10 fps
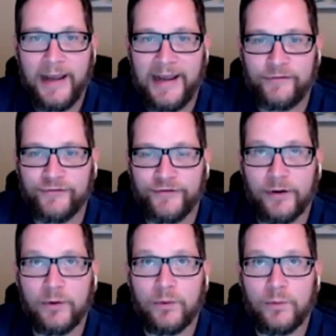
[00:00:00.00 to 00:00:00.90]
And
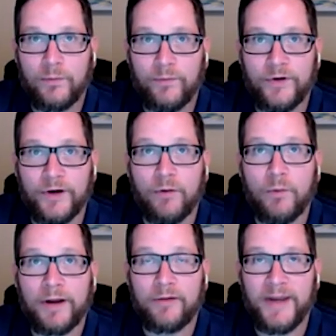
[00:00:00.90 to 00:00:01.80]
so,
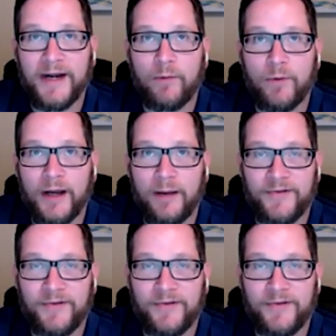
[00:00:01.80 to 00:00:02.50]
while you may not want to